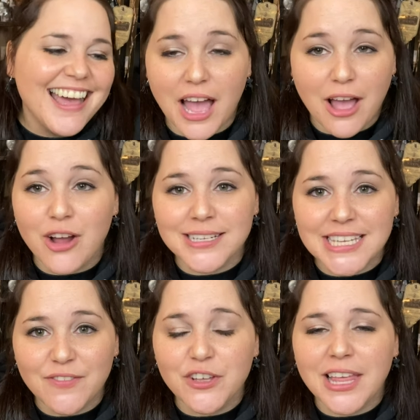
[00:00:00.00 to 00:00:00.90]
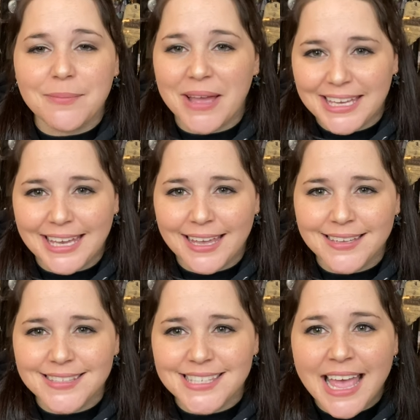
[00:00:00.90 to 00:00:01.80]
I honestly feel like my
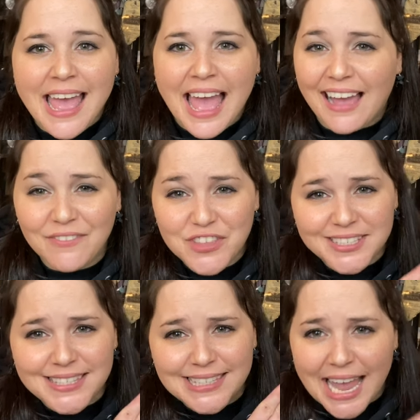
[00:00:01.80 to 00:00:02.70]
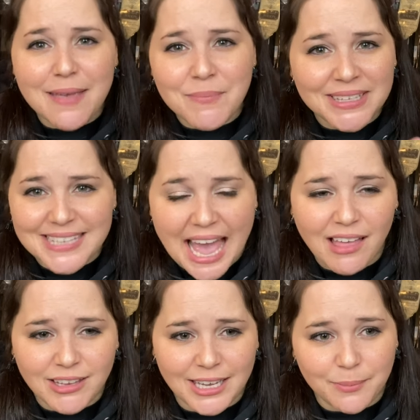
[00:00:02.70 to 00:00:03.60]
kids have this same
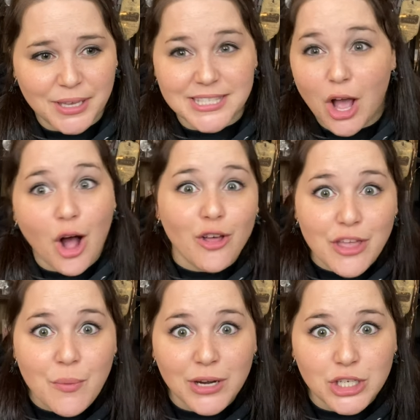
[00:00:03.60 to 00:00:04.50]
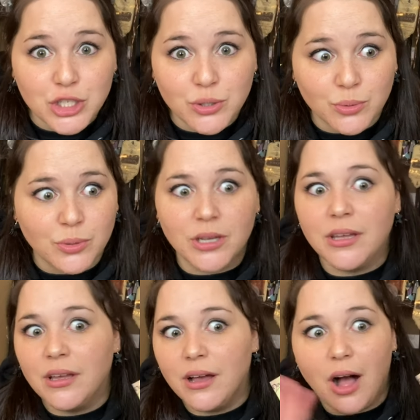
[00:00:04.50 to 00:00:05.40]
mentality because all they want to do
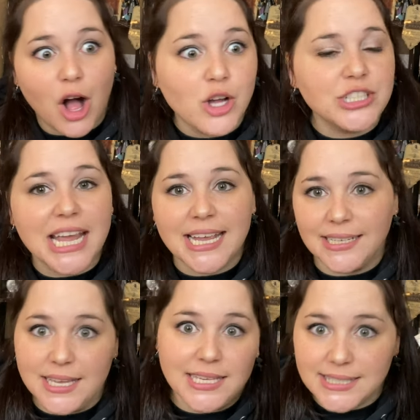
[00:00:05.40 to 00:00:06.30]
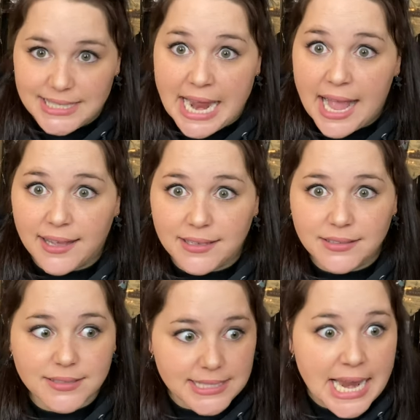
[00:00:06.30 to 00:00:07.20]
all day is snack.
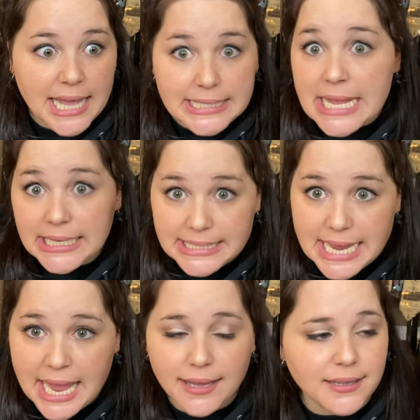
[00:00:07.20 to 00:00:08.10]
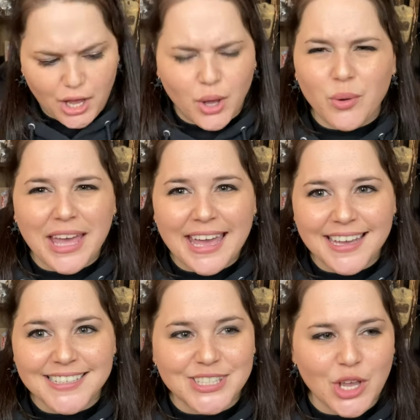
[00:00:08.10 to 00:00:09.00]
Snack, snack, snack.
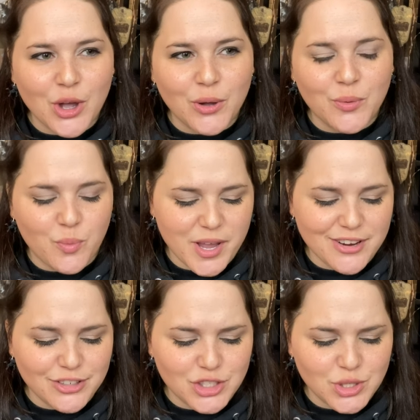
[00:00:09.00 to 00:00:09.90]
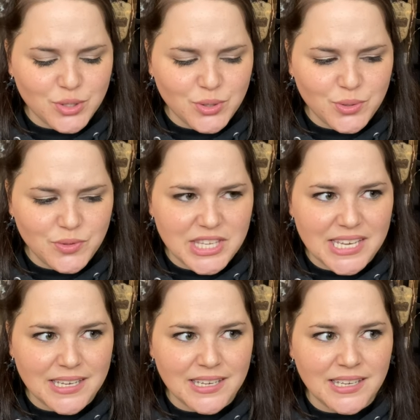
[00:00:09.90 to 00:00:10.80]
Okay, so we're to
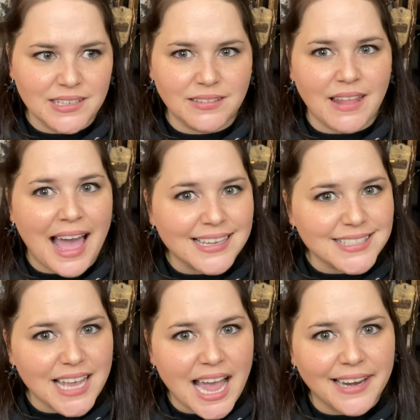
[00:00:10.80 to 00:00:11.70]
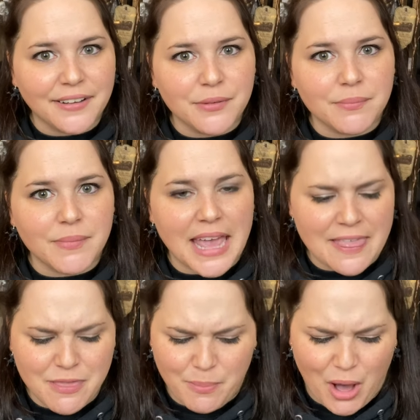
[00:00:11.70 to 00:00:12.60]
the last item
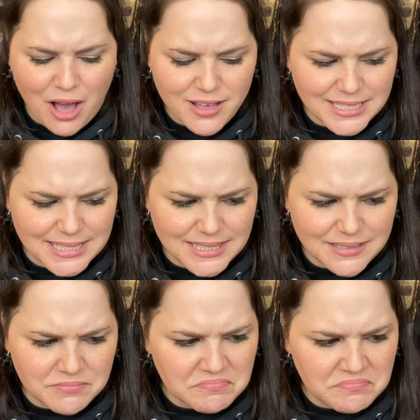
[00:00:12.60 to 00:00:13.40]
in the box.